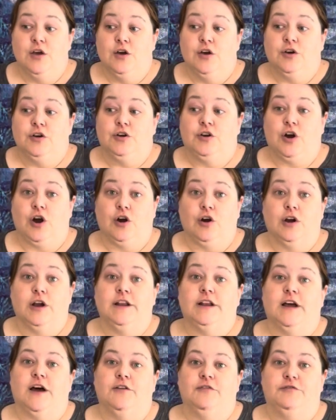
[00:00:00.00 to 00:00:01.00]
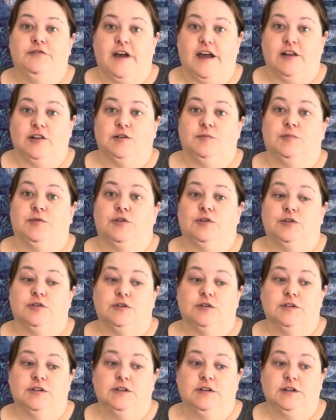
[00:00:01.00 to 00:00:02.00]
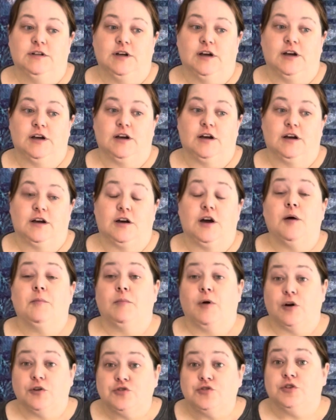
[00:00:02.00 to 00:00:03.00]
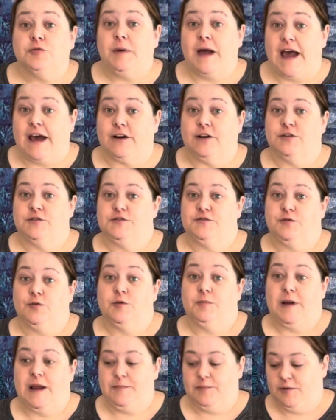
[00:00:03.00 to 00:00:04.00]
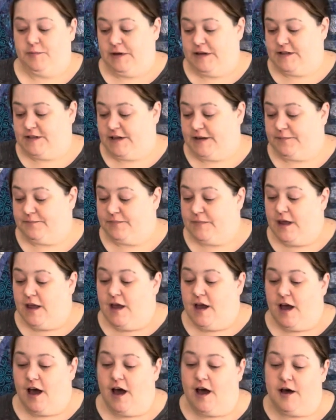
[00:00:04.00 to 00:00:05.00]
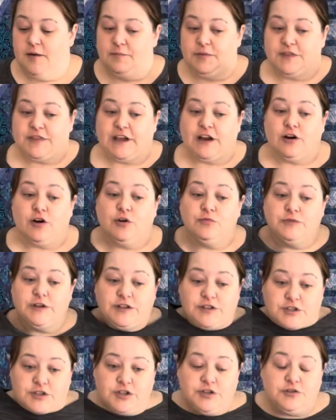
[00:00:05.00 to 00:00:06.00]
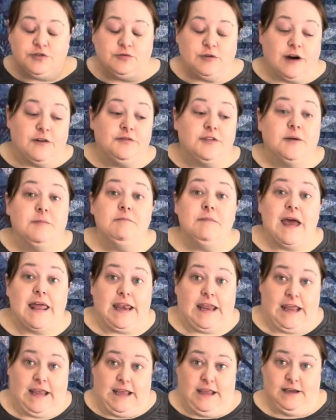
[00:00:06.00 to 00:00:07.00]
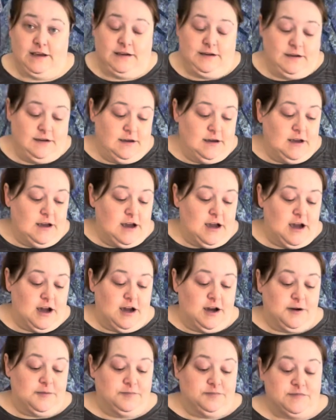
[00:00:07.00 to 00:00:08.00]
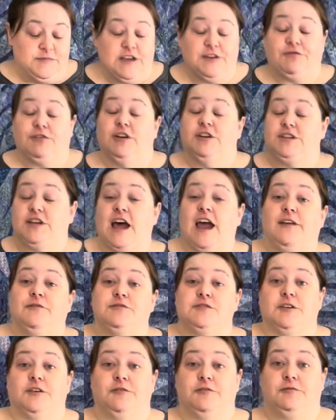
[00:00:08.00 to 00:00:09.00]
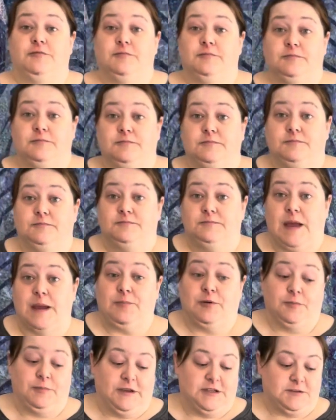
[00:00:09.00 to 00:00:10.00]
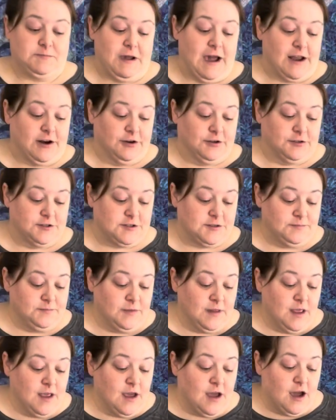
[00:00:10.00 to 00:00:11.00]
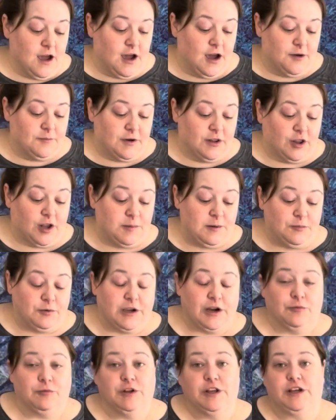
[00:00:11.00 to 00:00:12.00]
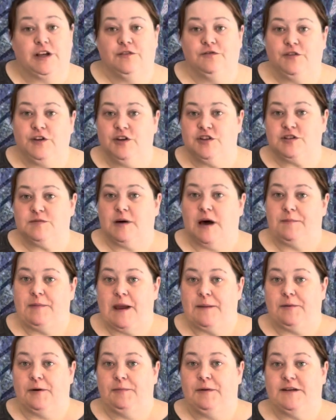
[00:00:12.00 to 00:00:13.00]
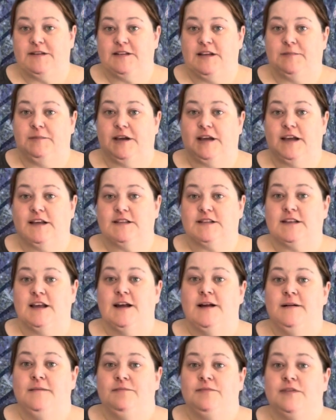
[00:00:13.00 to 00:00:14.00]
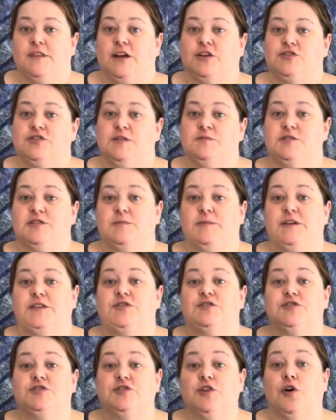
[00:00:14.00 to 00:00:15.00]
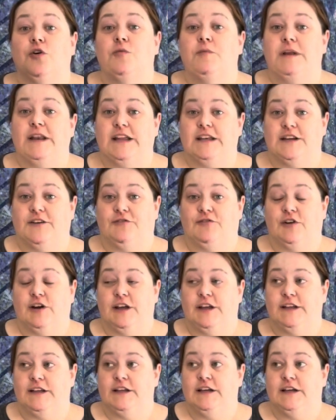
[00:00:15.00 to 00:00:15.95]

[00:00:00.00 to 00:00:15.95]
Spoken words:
current available commercial patterns for paper piecing. But there are only two of the many different types of paper piece patterns. A lot of people get really confused about paper piecing because there seems to be so many different